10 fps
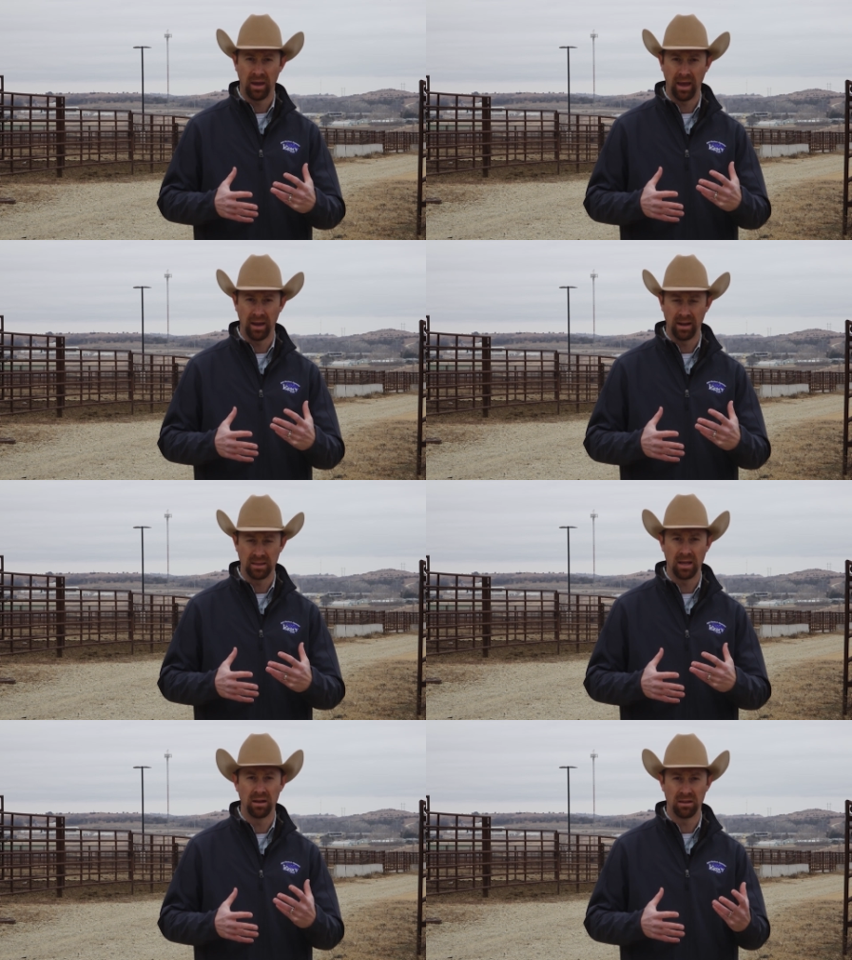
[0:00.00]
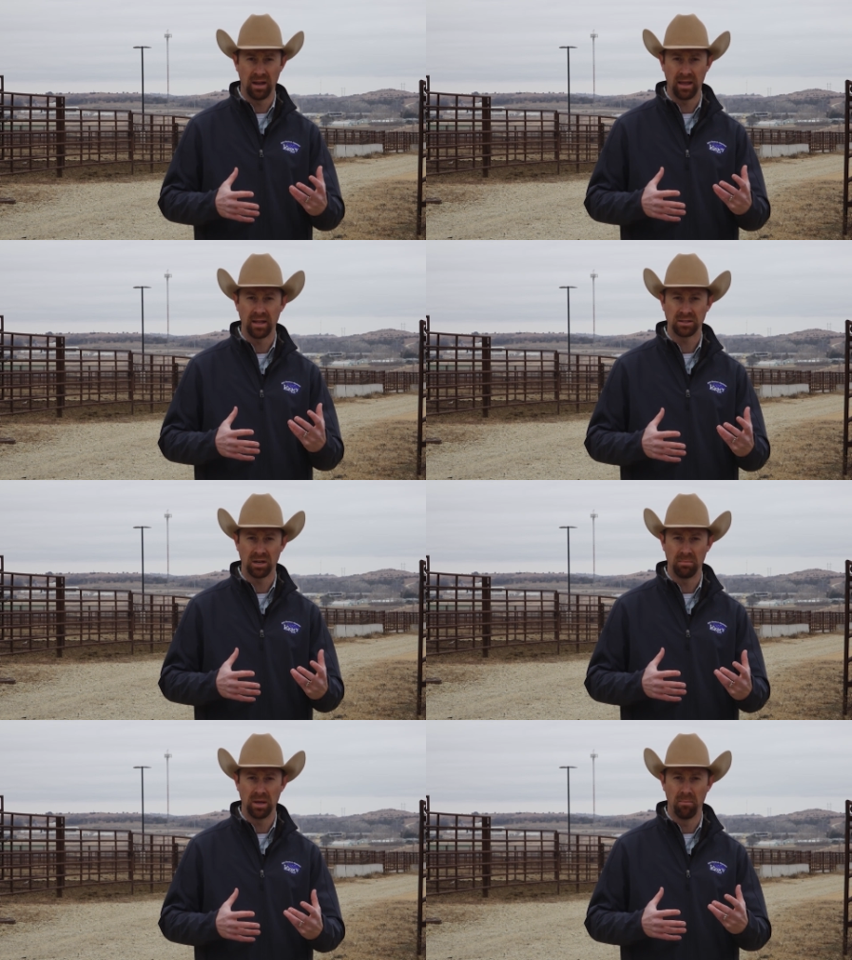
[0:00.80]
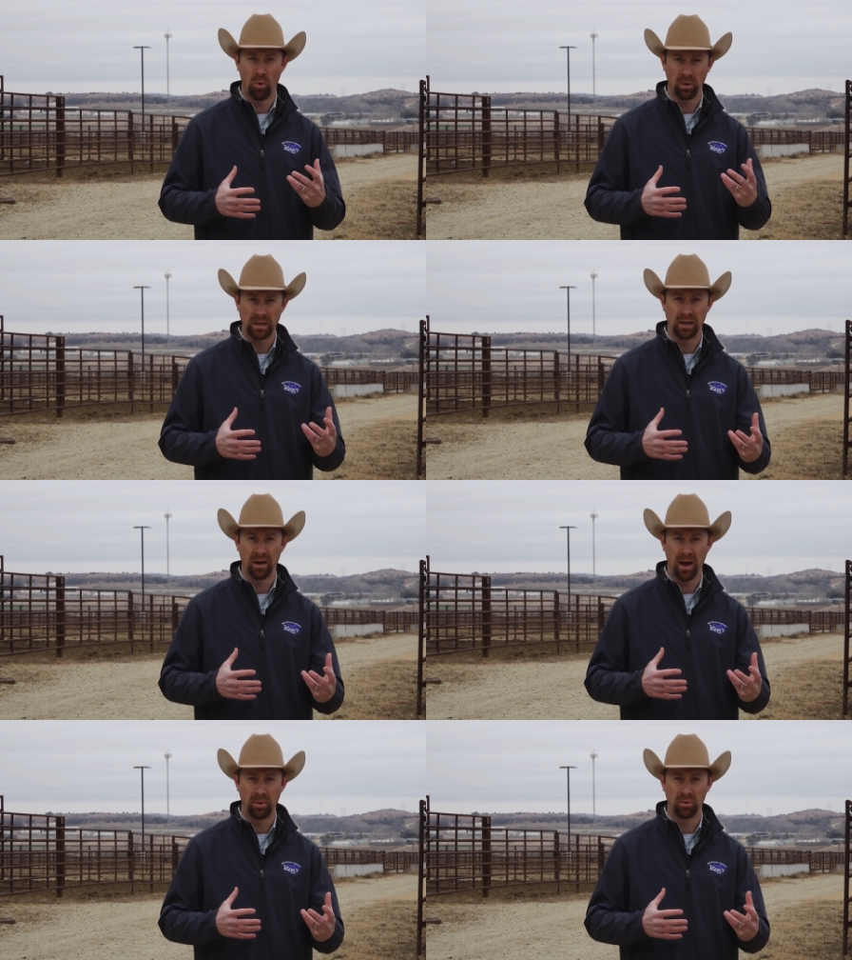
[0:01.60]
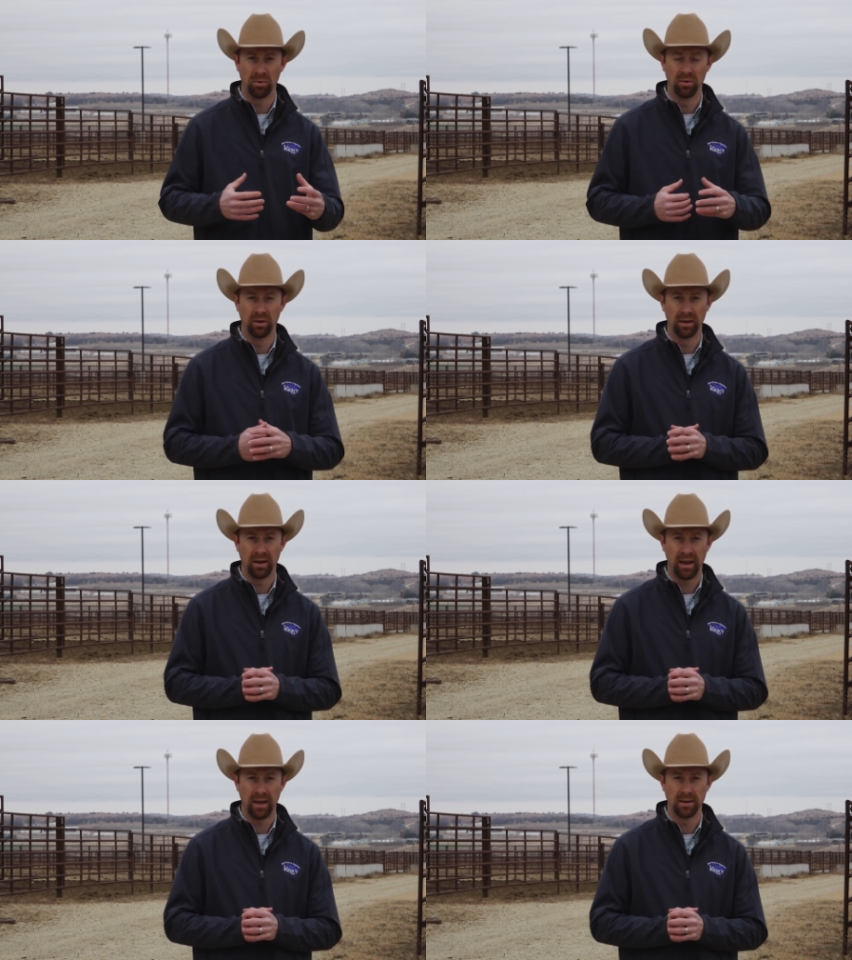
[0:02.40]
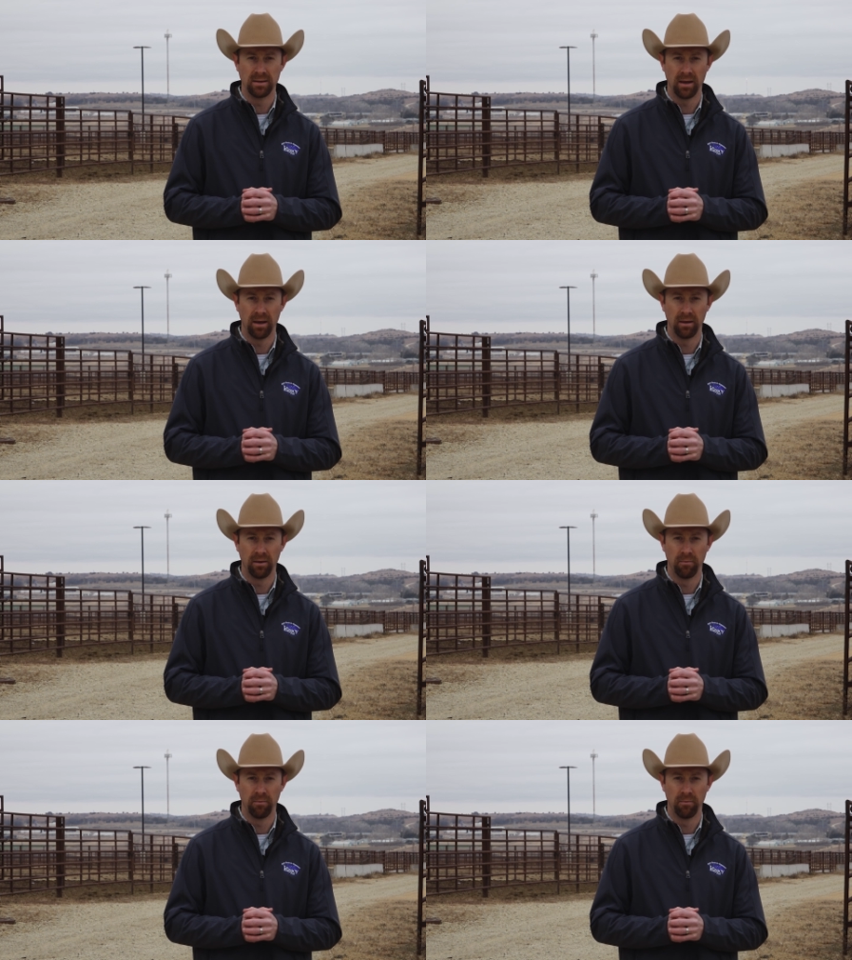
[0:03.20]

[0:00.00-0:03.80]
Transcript: and at the end of the day, that's going to be a more economical and, and uh,